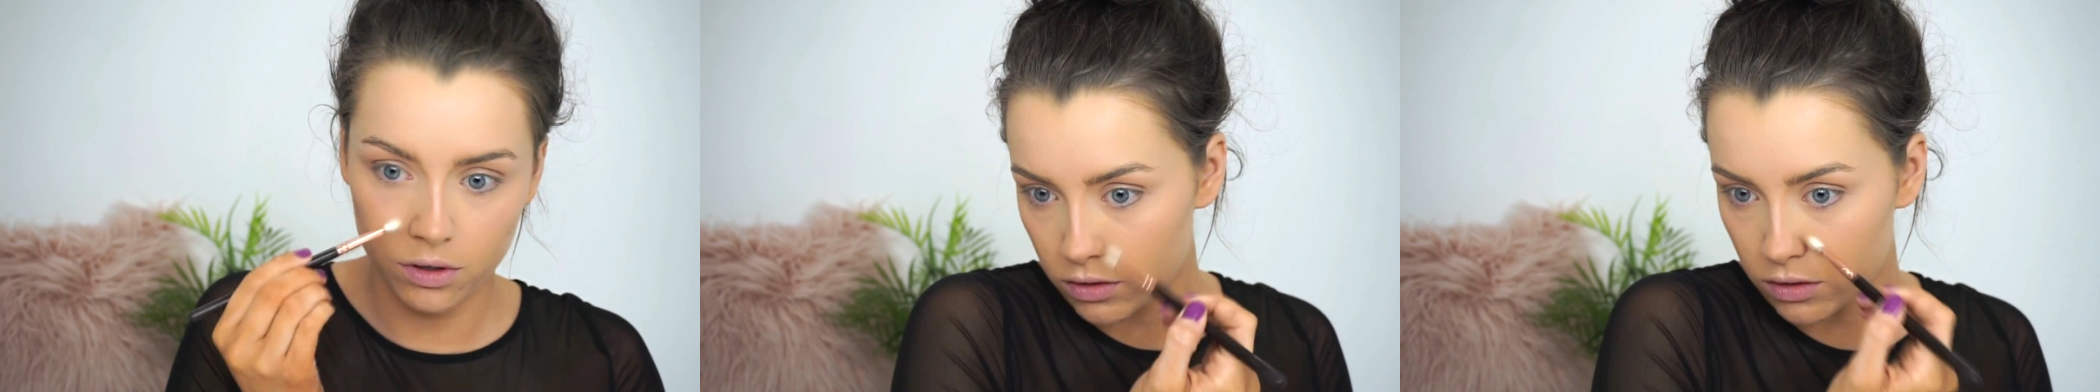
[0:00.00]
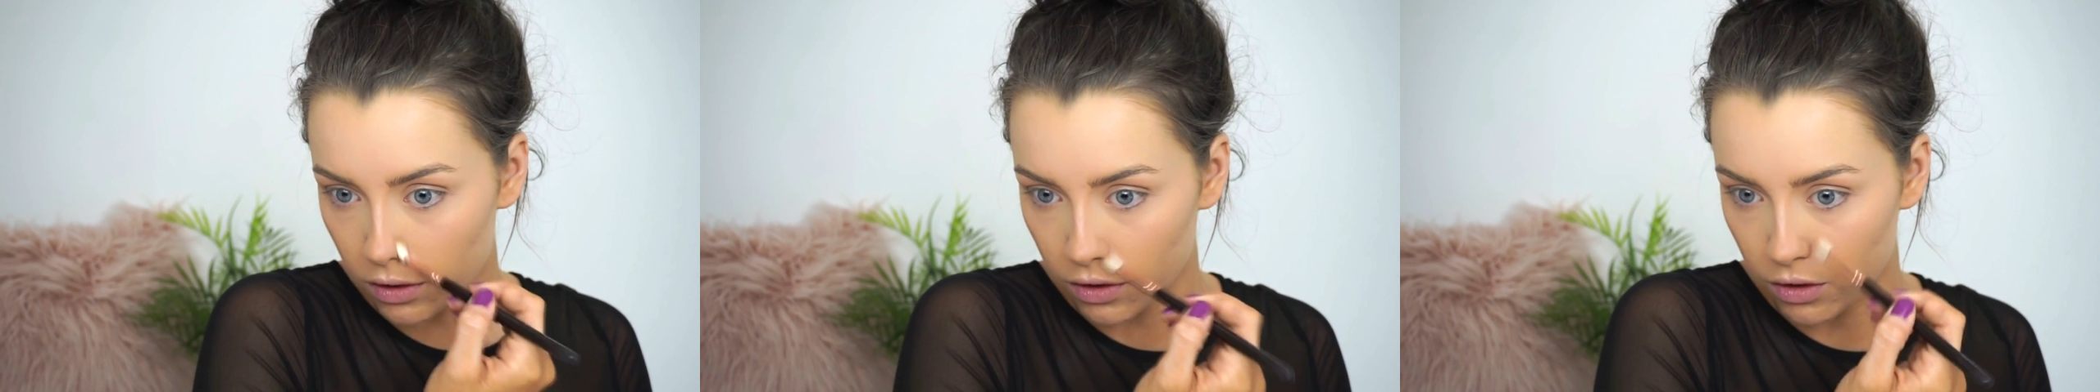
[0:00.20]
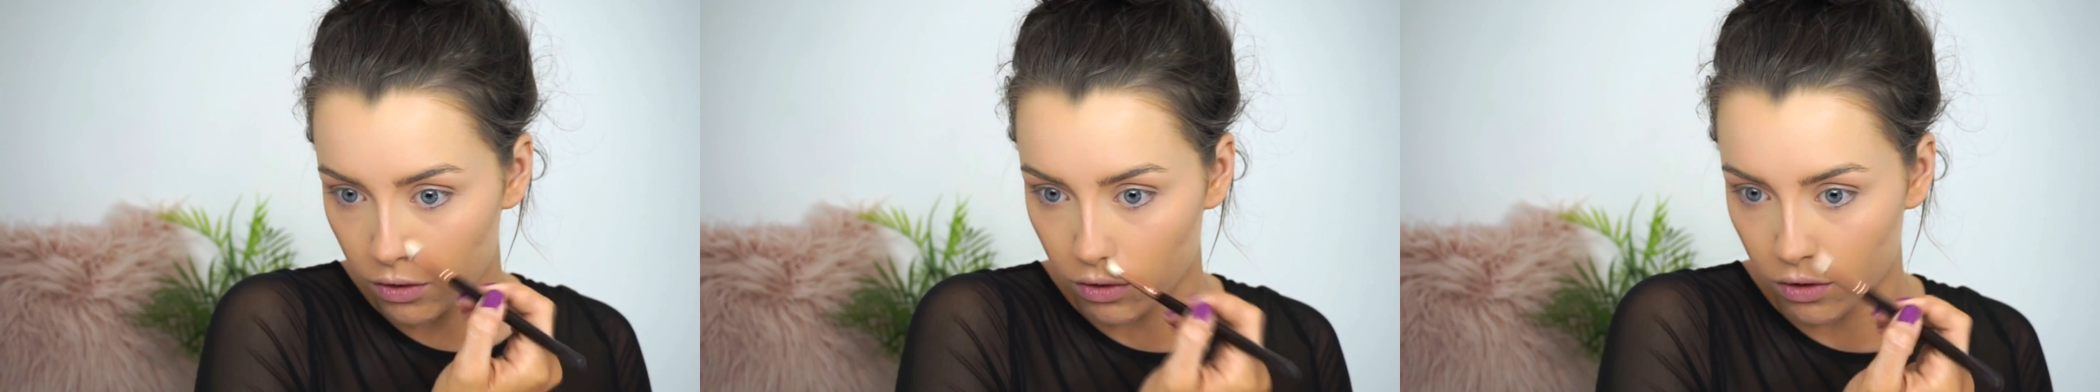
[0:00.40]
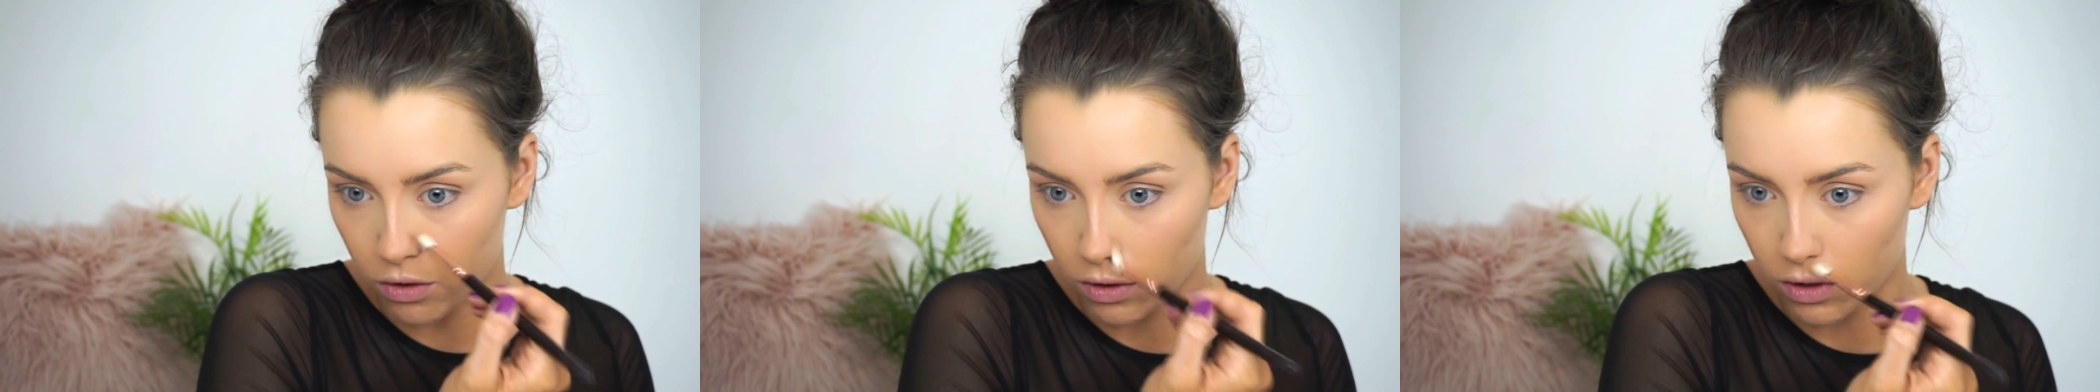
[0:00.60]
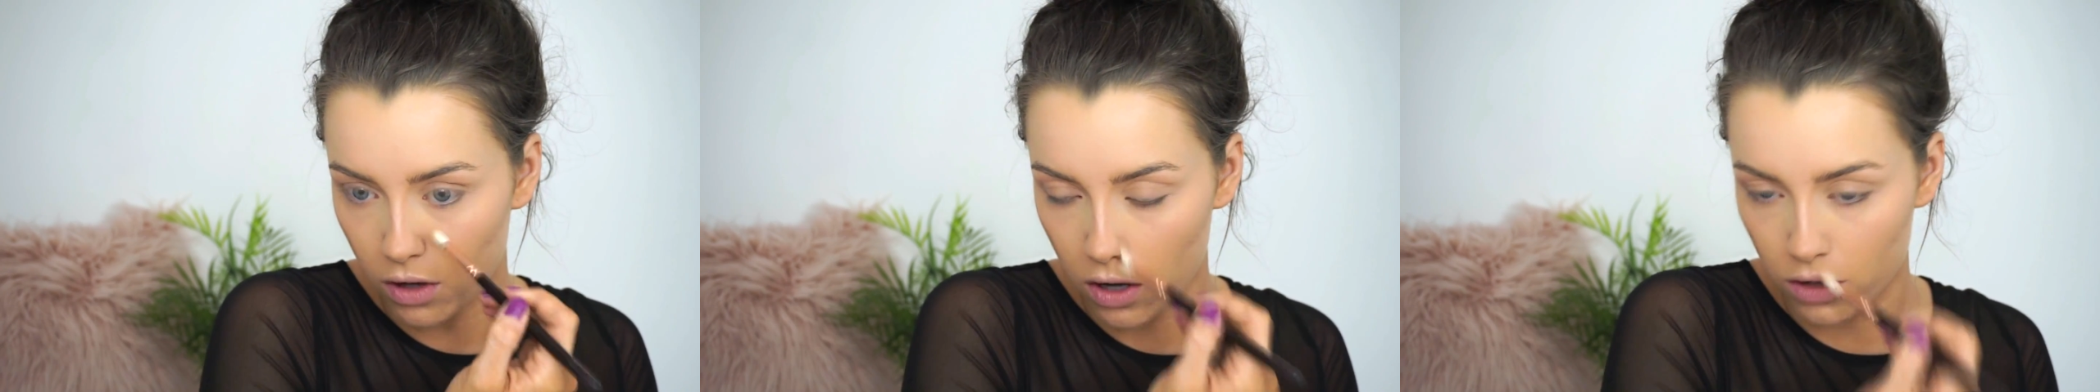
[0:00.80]
So
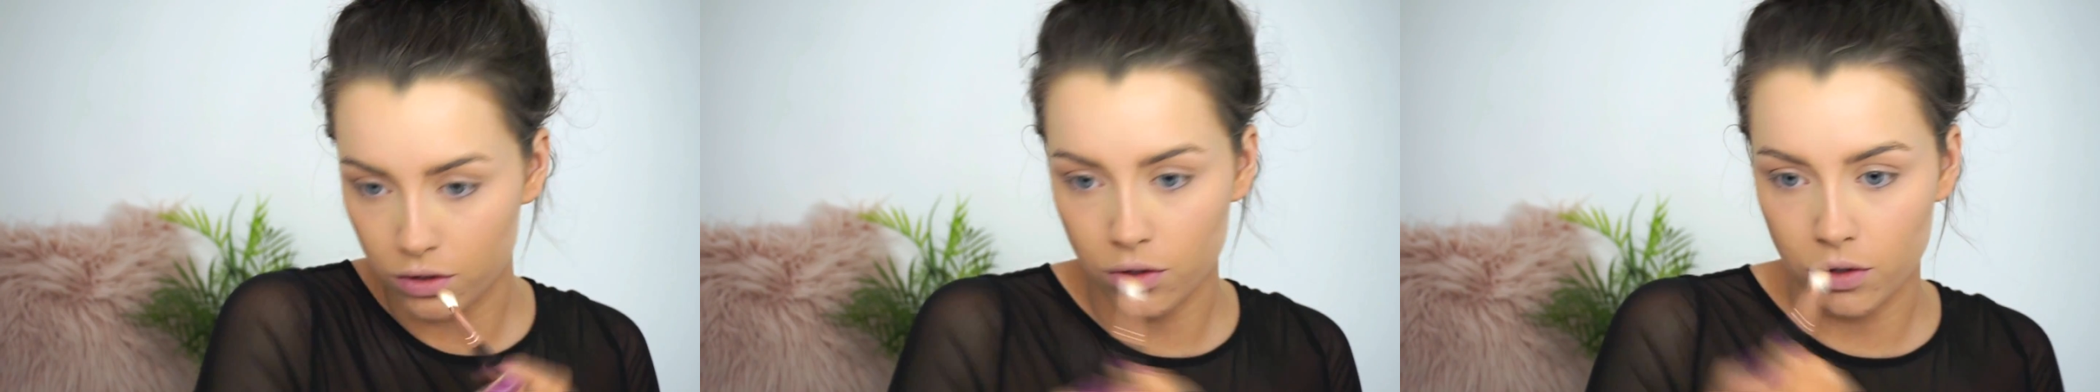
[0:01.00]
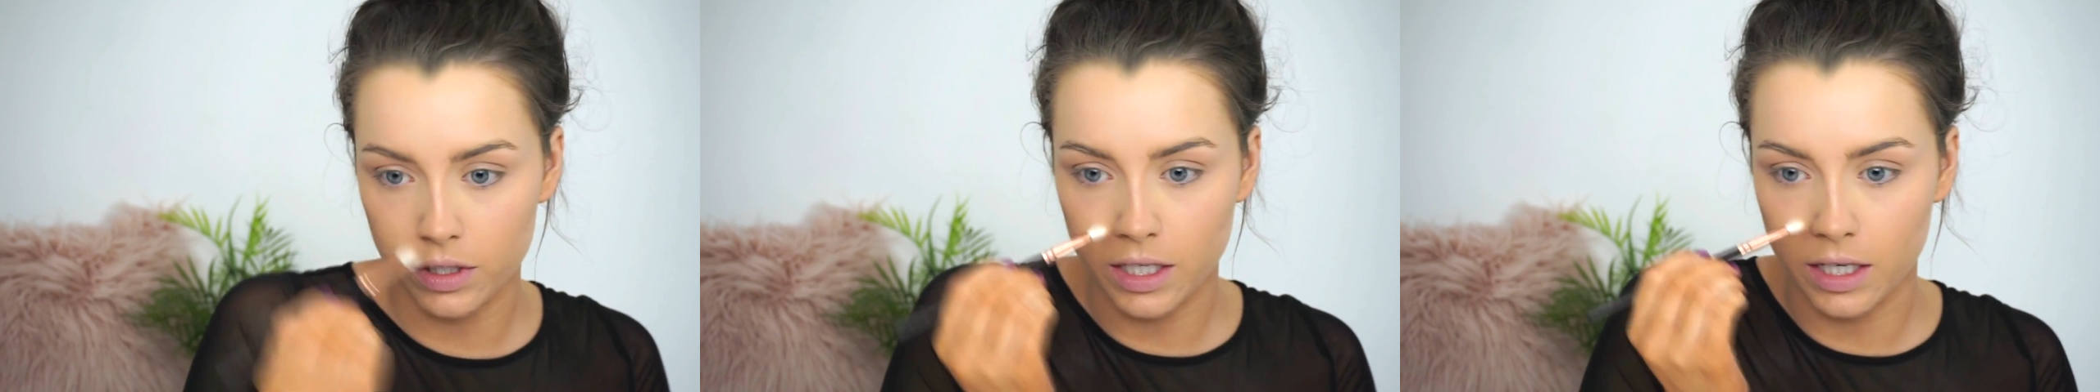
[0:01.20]
your contour is